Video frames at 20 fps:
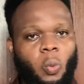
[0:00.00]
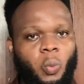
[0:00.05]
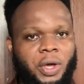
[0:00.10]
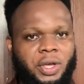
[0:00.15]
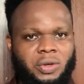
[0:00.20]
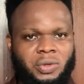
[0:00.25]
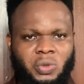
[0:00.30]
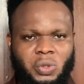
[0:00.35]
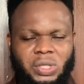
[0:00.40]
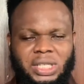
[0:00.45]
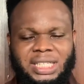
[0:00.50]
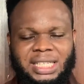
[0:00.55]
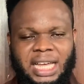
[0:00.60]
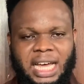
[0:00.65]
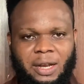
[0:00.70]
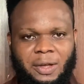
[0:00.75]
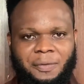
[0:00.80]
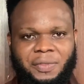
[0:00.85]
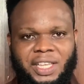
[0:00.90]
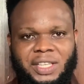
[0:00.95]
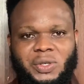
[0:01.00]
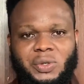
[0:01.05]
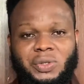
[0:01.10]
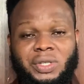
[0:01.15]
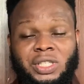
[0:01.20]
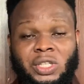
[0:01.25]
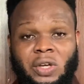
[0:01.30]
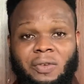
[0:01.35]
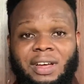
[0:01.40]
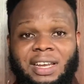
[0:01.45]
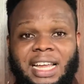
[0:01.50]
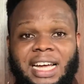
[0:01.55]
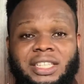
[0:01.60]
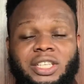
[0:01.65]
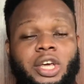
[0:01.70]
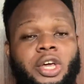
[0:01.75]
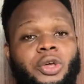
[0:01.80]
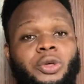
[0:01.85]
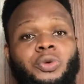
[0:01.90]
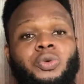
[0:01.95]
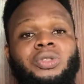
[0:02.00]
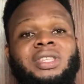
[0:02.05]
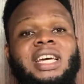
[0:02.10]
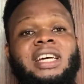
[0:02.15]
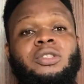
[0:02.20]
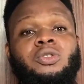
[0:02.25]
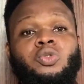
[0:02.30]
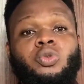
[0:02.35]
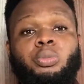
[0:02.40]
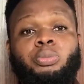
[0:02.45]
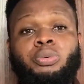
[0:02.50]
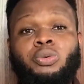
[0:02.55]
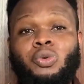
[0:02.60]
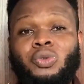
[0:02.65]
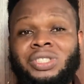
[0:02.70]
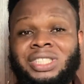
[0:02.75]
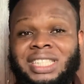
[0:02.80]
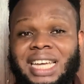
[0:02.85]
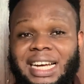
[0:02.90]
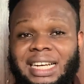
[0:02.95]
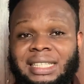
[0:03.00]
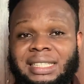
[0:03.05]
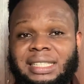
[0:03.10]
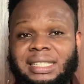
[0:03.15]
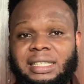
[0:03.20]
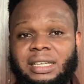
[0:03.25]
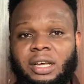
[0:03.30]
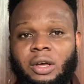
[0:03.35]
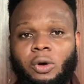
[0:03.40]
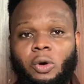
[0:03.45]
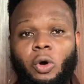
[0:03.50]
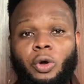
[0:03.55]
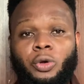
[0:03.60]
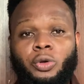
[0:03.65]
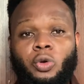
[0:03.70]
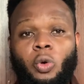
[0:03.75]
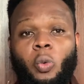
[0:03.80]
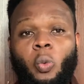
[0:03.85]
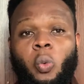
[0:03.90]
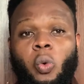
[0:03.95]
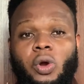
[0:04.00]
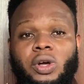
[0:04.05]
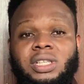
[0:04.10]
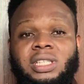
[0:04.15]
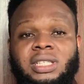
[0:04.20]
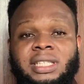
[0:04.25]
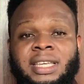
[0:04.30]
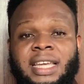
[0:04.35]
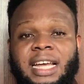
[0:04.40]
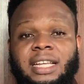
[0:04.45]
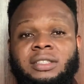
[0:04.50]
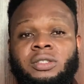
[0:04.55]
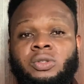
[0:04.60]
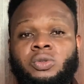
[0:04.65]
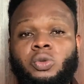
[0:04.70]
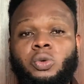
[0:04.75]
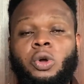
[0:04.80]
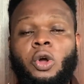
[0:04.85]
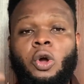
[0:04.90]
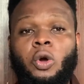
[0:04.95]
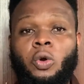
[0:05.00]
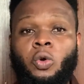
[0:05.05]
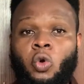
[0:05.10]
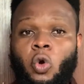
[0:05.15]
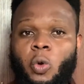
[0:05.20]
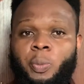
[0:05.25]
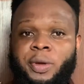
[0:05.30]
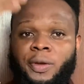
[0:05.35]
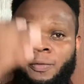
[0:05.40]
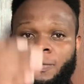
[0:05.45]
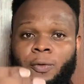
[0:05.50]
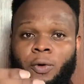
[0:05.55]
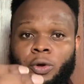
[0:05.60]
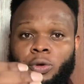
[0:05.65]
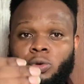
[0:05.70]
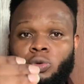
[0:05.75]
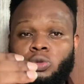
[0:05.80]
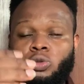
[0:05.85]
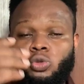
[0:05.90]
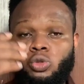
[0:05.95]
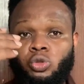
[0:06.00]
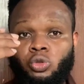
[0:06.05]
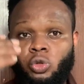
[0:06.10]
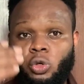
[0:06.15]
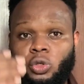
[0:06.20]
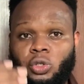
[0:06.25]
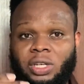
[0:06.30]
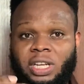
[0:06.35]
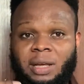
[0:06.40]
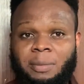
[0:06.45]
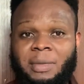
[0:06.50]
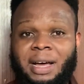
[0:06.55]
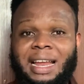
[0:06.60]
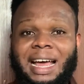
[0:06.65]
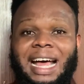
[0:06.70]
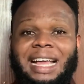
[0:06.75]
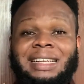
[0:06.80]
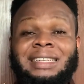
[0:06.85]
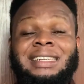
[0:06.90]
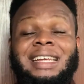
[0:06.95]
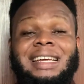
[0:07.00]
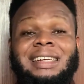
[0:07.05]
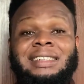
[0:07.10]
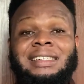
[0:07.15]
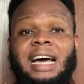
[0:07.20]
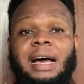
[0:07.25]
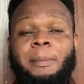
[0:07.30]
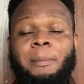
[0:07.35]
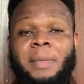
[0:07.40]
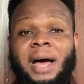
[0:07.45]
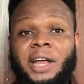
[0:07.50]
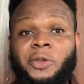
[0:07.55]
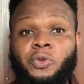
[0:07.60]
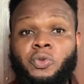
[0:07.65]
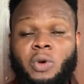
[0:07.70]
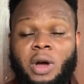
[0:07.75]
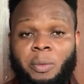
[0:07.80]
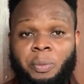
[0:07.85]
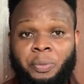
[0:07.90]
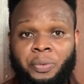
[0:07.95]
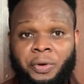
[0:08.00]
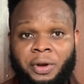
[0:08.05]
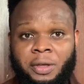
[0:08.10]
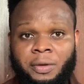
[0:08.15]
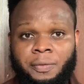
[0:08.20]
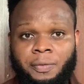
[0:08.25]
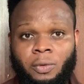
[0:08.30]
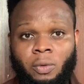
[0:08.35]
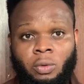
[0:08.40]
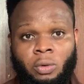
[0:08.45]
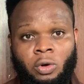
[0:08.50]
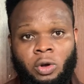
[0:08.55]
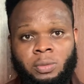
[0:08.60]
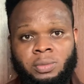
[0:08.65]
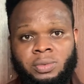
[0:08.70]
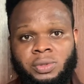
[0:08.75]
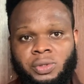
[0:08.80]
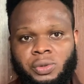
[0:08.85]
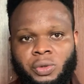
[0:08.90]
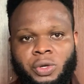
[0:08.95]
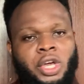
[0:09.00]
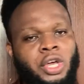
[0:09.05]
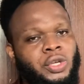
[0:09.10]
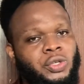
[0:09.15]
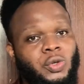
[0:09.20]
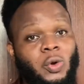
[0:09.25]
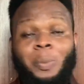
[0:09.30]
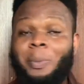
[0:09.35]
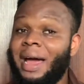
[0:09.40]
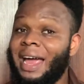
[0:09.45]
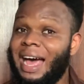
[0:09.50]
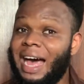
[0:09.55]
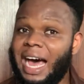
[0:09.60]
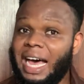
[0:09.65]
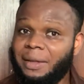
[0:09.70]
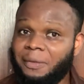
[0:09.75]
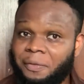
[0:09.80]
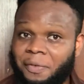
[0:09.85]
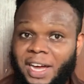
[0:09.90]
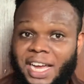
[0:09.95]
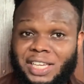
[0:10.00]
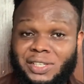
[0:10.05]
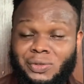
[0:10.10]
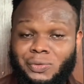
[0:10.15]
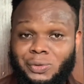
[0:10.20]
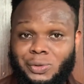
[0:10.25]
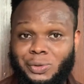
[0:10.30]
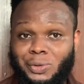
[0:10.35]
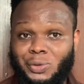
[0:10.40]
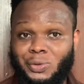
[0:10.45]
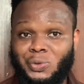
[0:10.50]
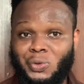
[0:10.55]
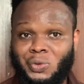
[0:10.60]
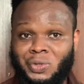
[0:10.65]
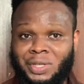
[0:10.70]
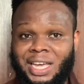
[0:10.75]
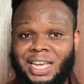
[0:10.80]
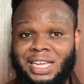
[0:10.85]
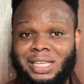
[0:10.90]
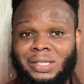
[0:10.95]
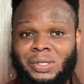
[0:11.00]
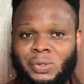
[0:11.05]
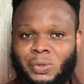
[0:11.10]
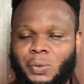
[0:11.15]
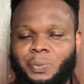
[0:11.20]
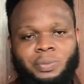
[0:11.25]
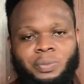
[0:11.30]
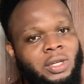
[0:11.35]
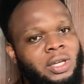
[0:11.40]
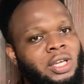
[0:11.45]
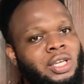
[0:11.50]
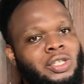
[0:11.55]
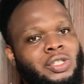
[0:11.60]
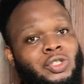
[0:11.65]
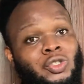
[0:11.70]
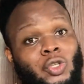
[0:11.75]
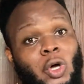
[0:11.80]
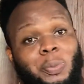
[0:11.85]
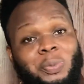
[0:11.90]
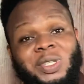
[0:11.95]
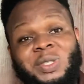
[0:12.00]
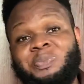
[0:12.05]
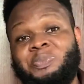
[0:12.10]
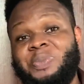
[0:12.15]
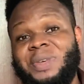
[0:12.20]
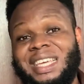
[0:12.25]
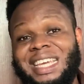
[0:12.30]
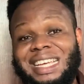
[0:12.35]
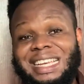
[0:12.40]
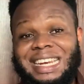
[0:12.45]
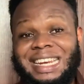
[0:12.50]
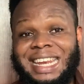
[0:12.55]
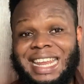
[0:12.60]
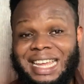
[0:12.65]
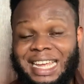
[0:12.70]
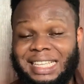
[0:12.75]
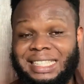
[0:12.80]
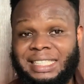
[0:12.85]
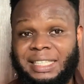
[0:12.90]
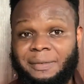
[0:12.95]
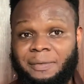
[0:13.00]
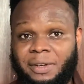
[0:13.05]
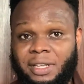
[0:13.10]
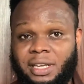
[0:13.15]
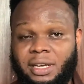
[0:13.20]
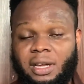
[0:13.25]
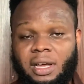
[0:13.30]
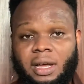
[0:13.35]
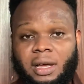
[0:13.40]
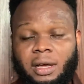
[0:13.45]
When you do these kind of things, you discover that you tend to project, or your words get to go before you to structure that man, and then that man you are praying for will come to you. So my advice to you today is to stop speaking negatively.